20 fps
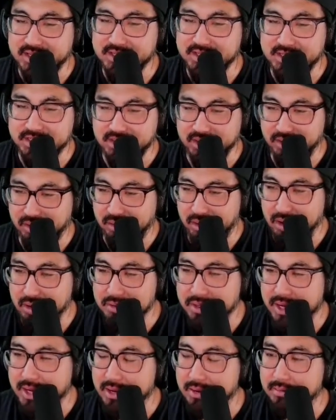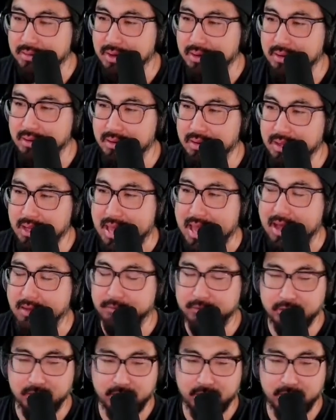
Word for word: So okay, uh, uh, after